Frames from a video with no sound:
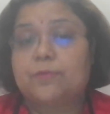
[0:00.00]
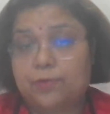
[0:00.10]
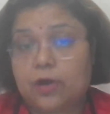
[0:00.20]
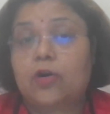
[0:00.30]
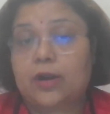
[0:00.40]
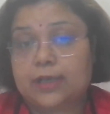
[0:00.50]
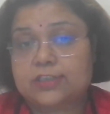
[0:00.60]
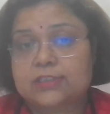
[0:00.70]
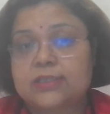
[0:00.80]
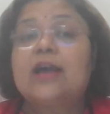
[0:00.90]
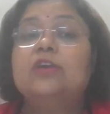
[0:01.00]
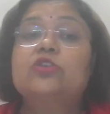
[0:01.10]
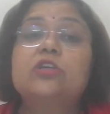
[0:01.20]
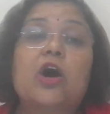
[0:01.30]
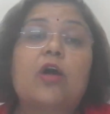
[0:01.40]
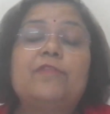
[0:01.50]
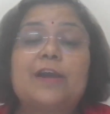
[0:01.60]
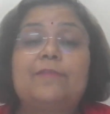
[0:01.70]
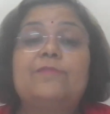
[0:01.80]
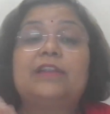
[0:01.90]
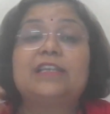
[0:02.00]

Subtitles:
work on us. So now we have,